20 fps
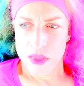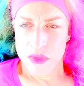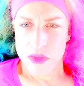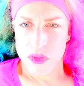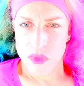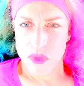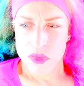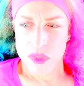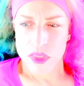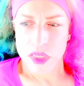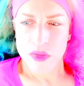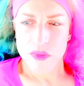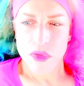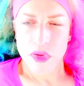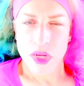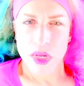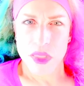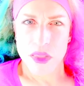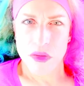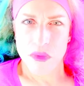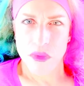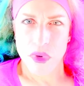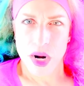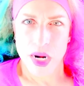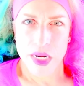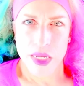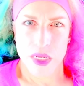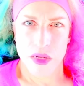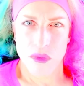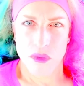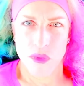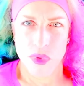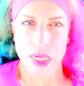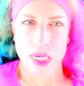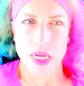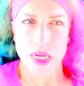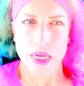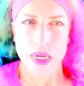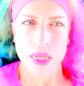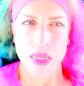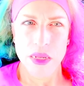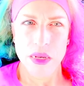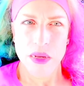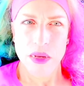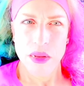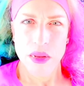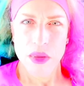So instead of looking at the writing and reading it,